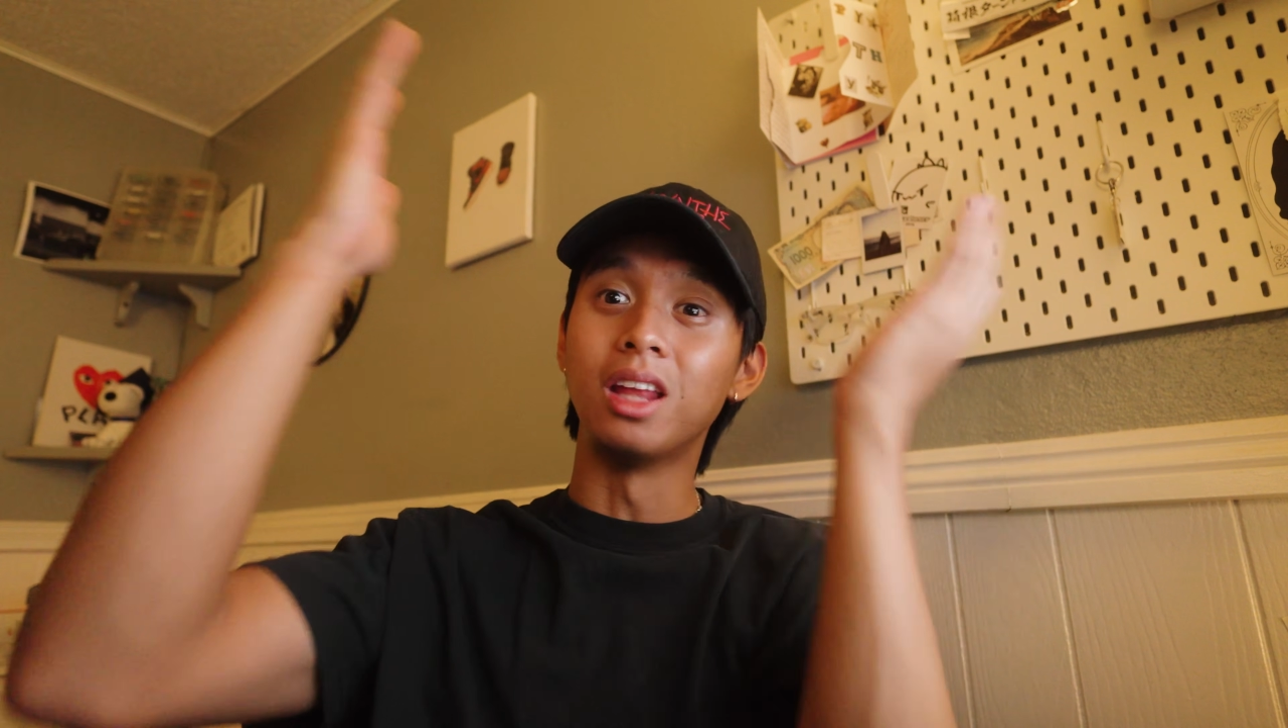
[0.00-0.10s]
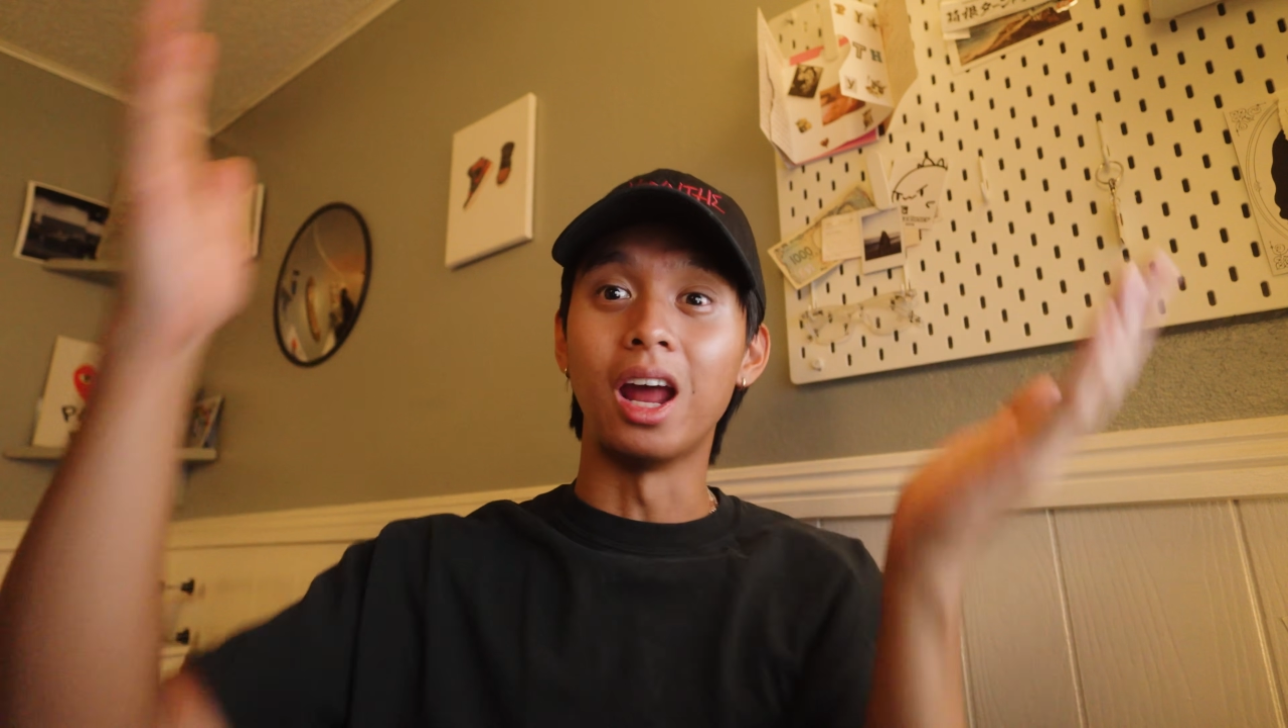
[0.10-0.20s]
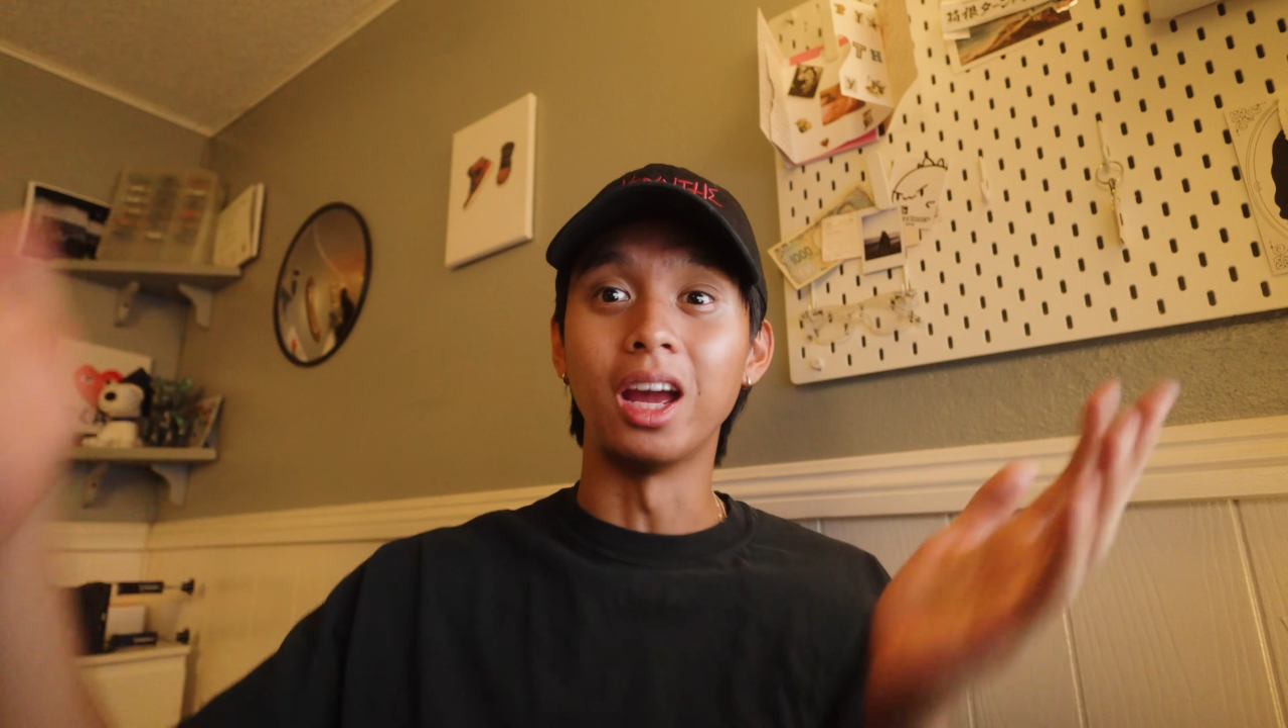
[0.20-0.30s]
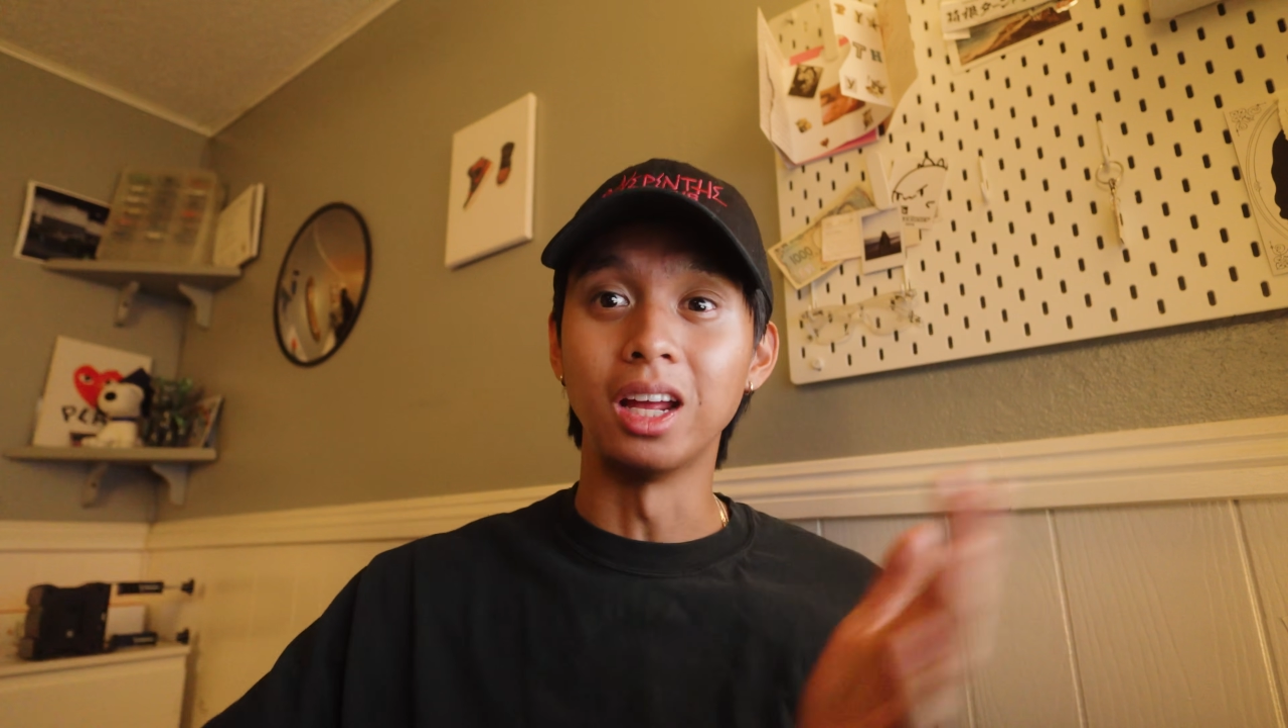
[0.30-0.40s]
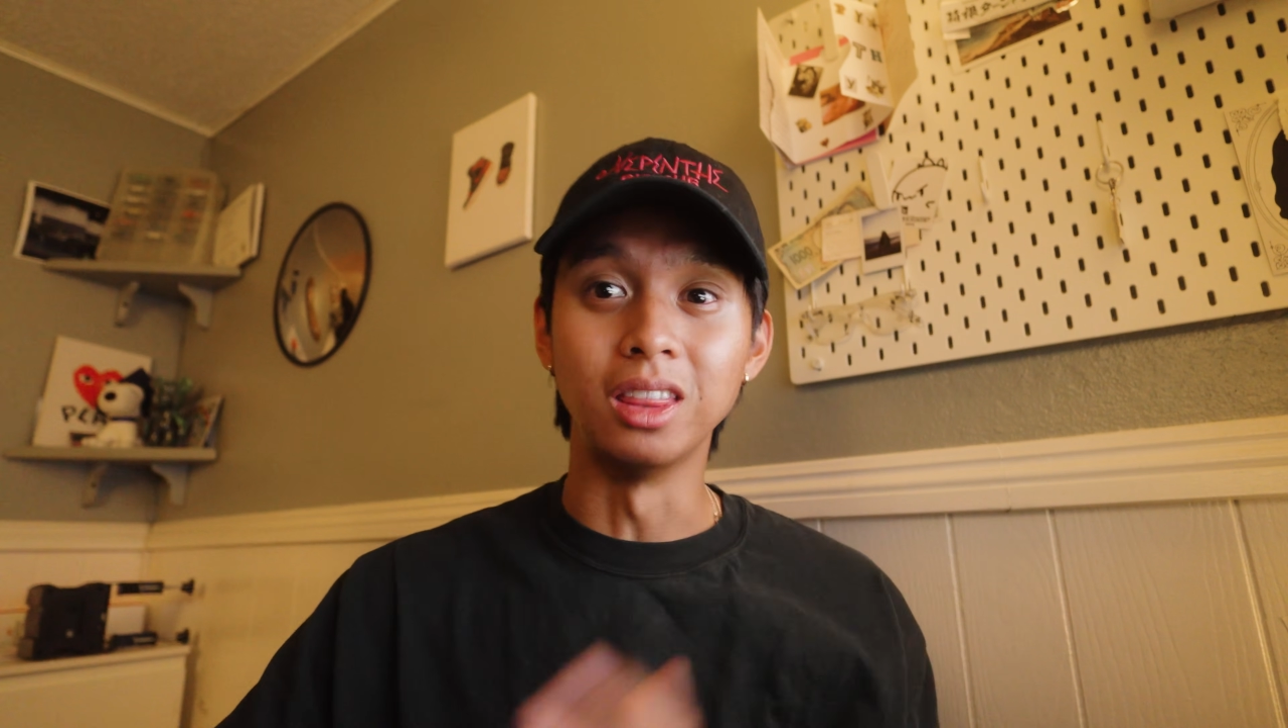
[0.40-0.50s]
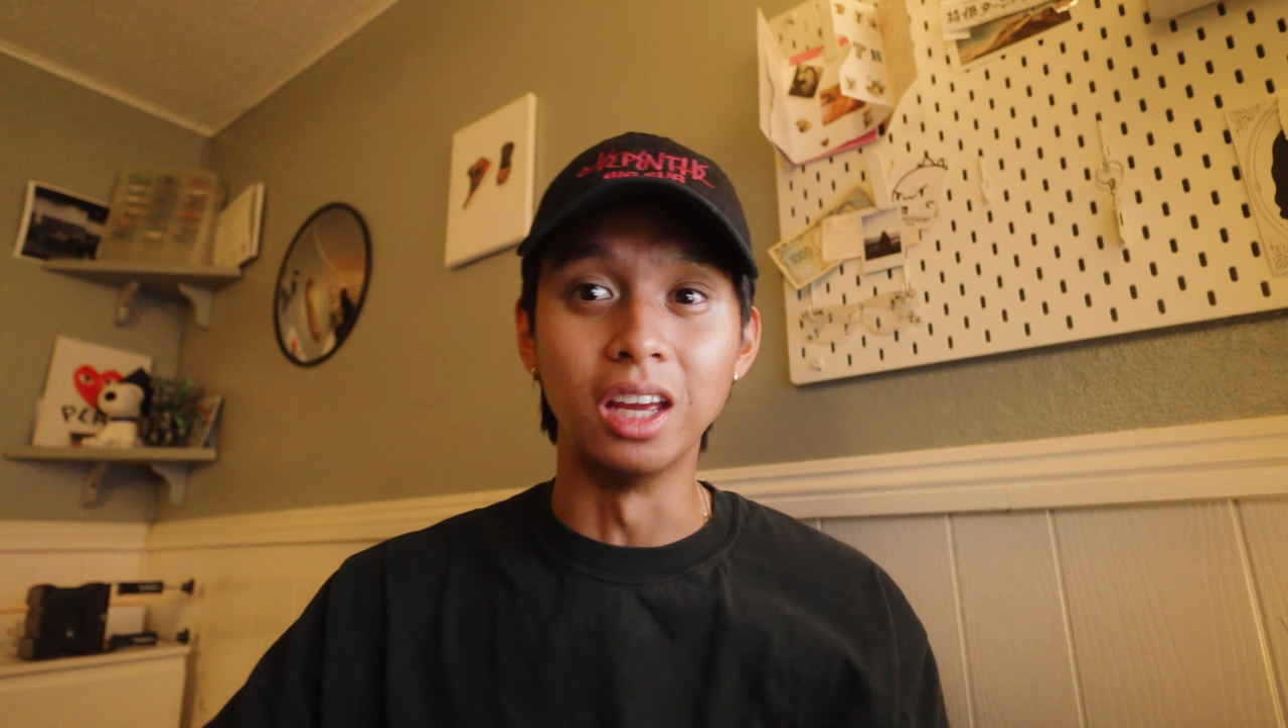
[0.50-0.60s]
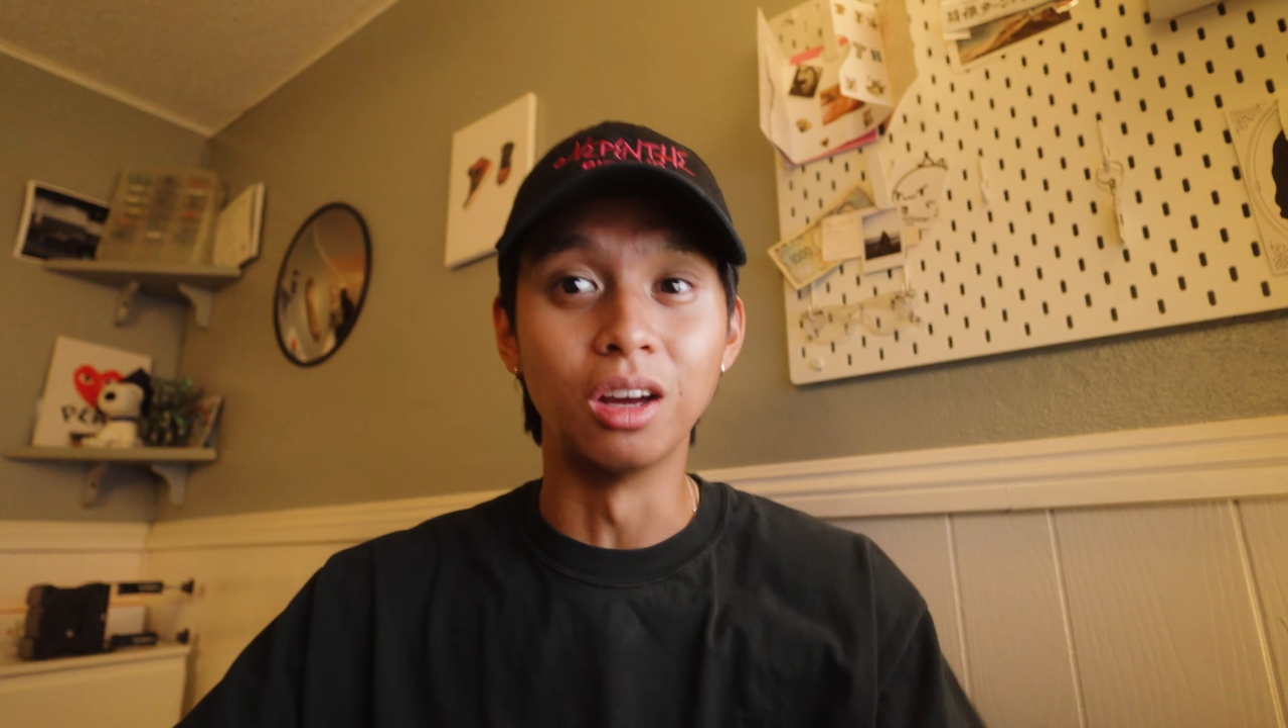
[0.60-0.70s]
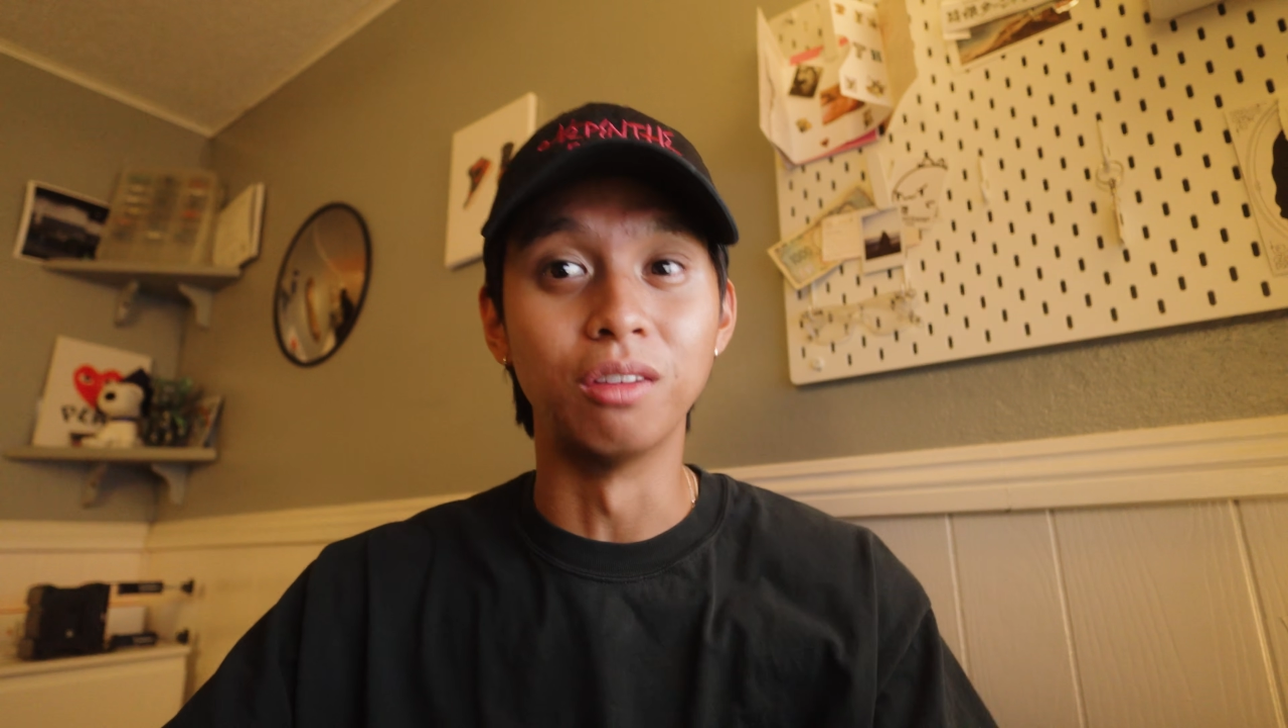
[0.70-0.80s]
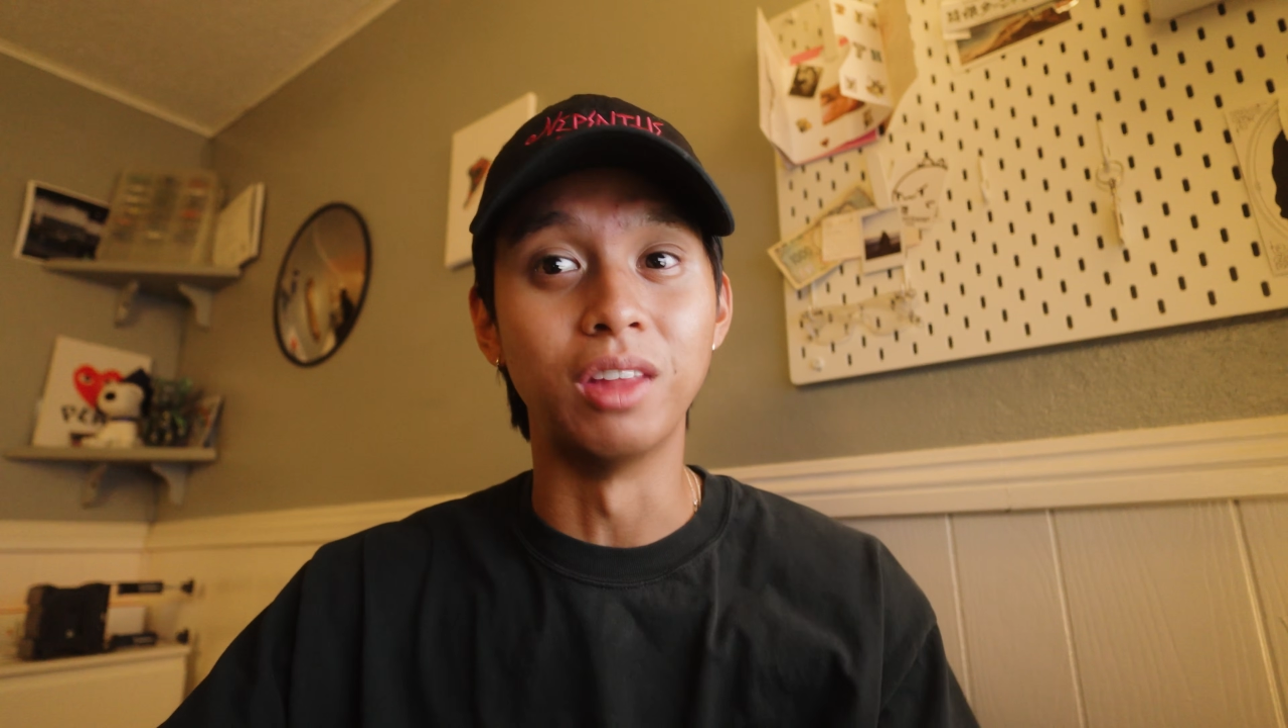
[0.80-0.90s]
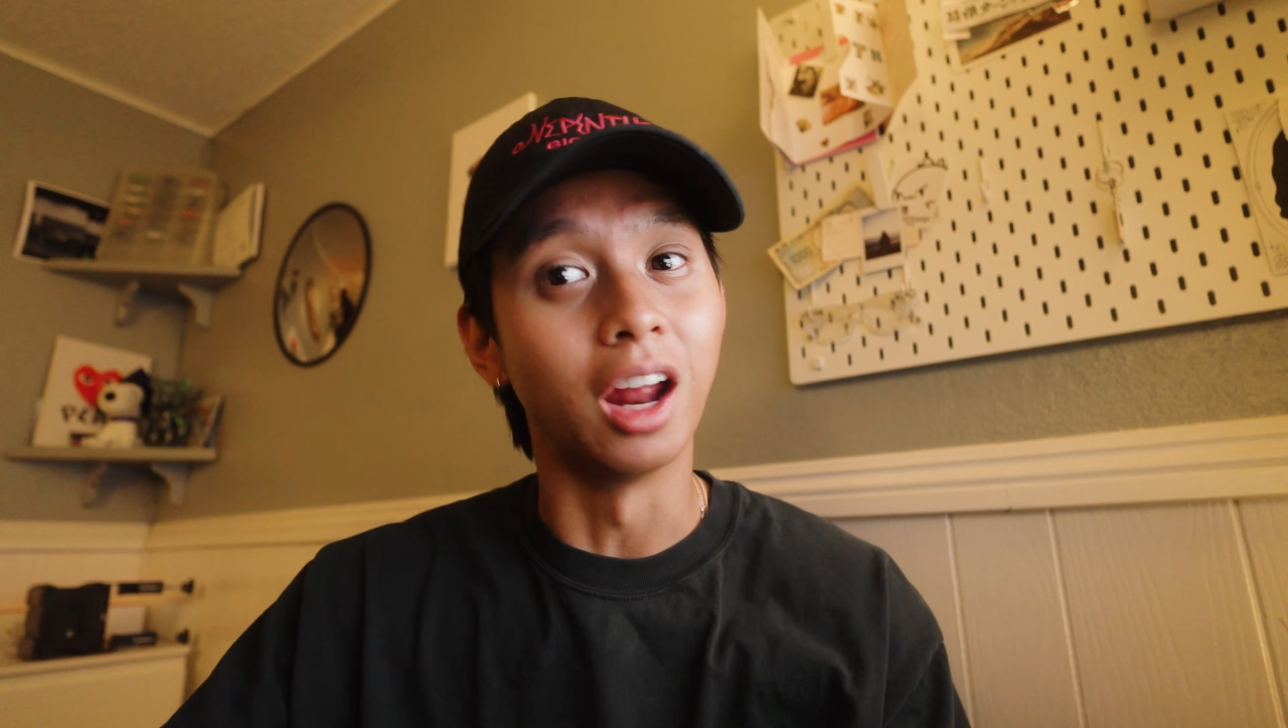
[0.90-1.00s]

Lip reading: that I could think of that